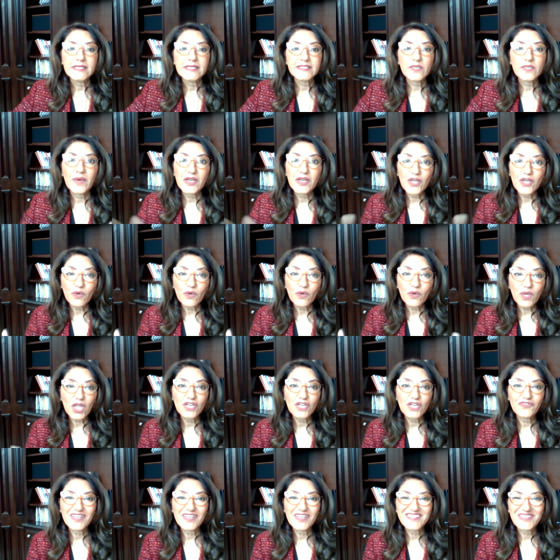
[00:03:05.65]
So I know a
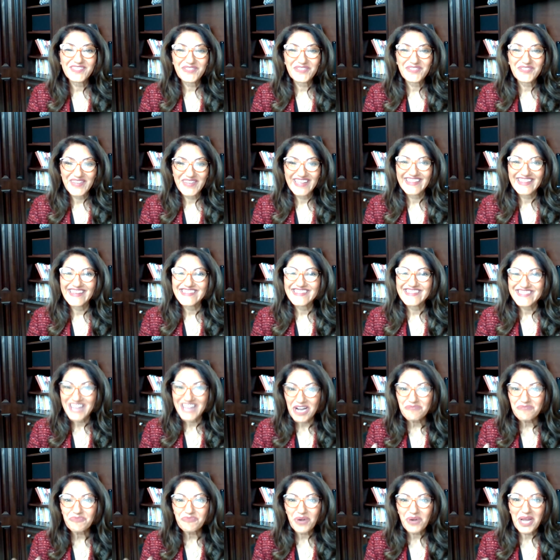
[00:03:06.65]
lot of us agree that
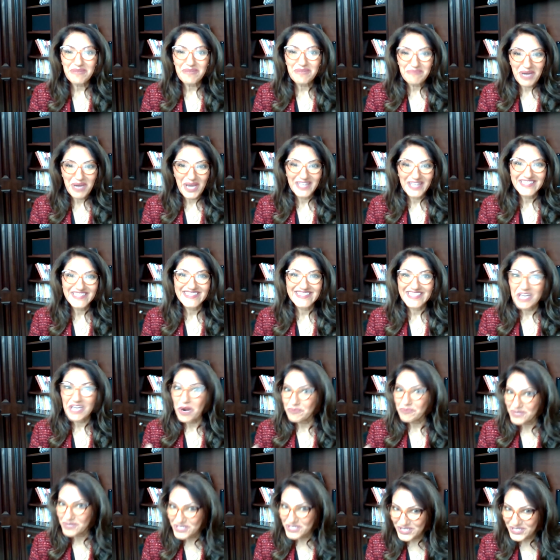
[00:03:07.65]
young, bright minds
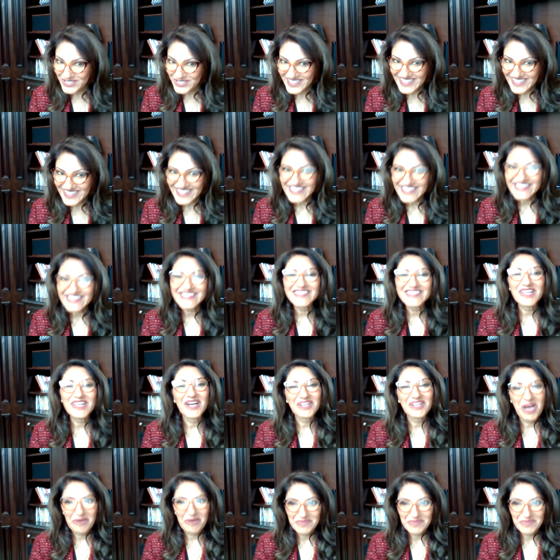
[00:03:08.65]
see opportunities,
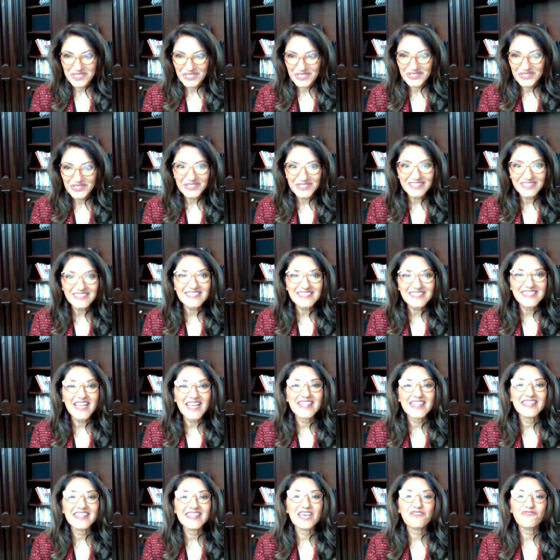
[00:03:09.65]
not obstacles.
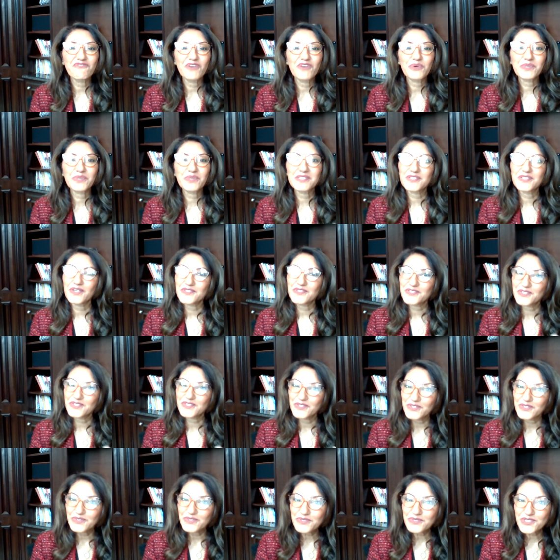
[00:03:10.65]
They focus on
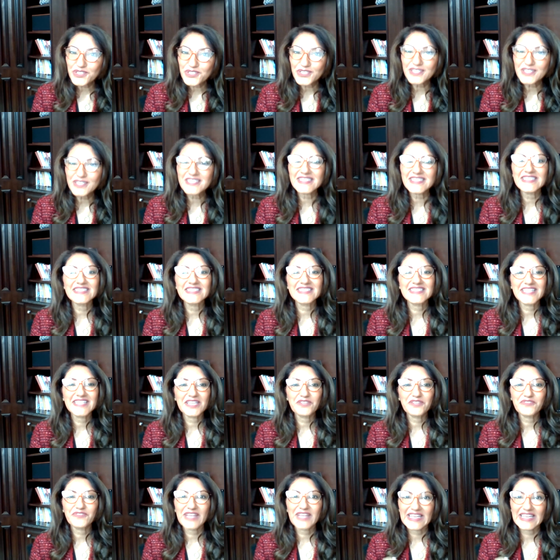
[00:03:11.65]
solutions
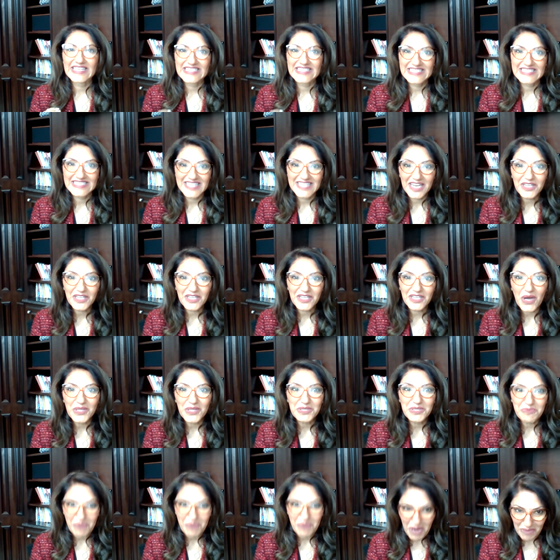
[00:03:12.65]
instead of getting stuck
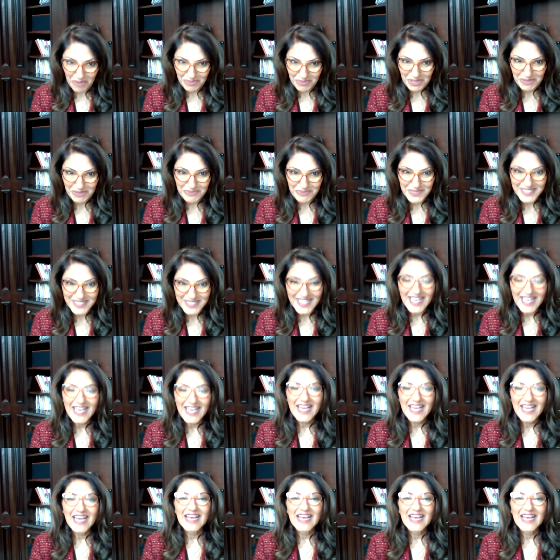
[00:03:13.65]
on the problems.